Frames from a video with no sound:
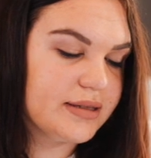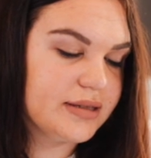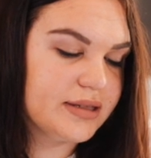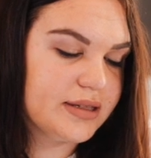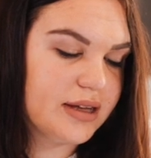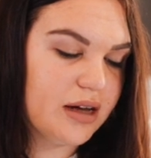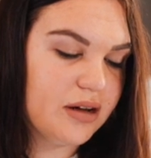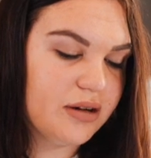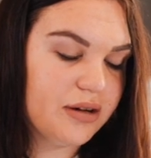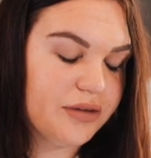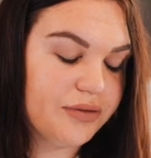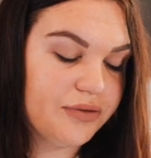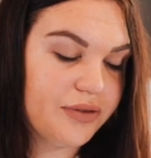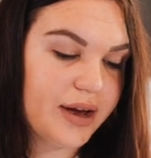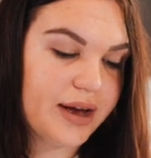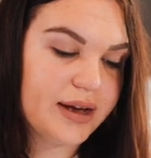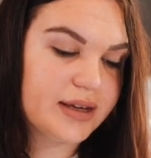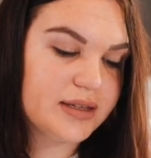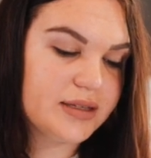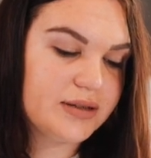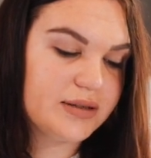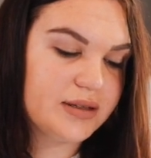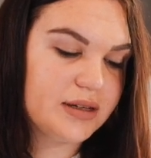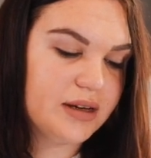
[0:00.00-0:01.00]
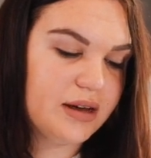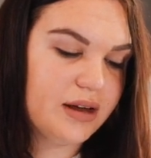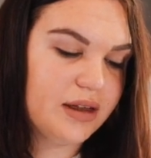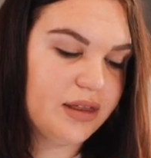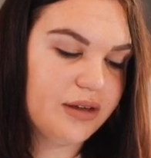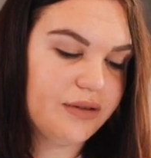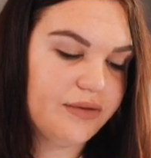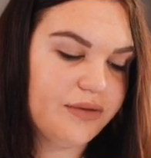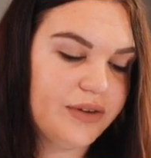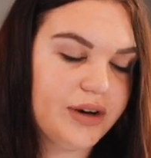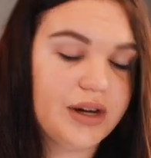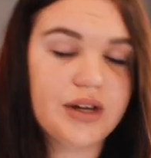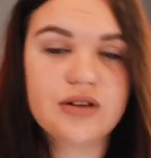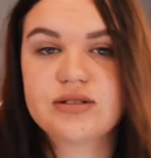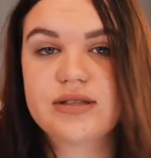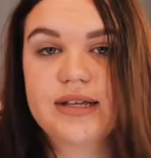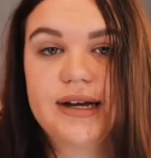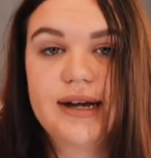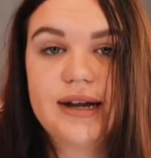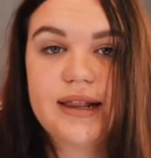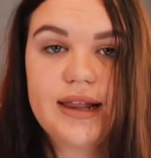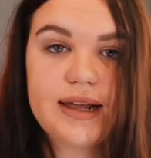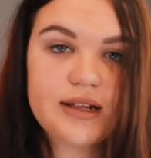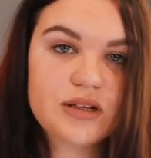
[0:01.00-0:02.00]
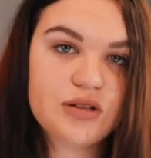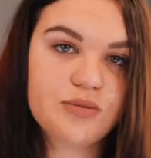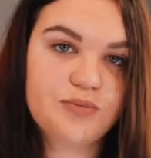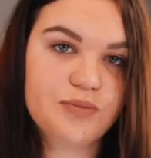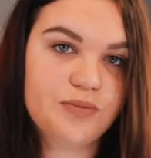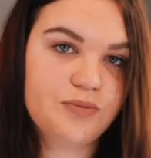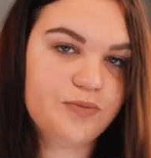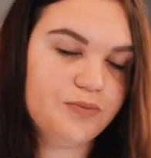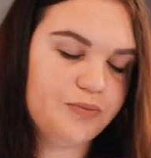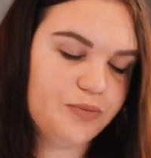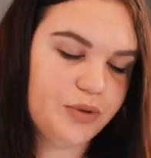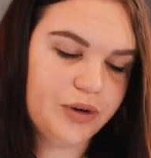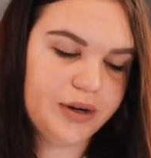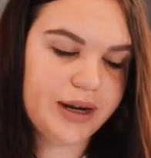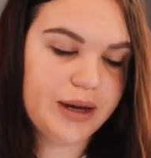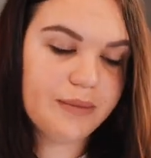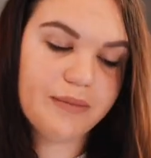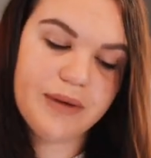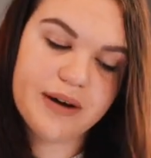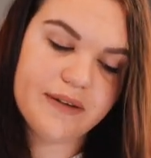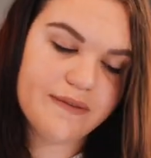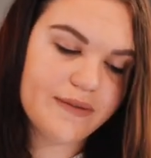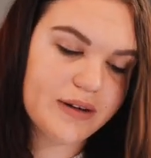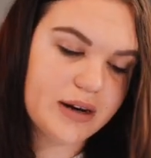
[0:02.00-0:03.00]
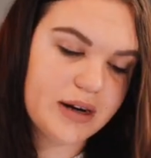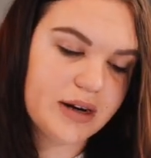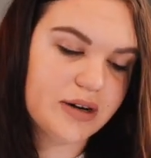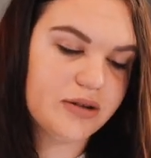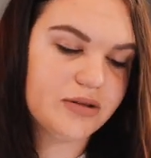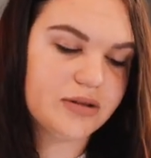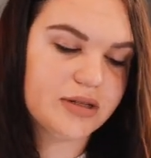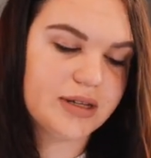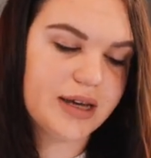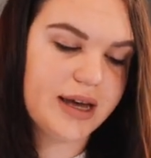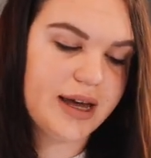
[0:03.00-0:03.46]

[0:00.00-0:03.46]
sound effects, other videos that I like to put in my videos,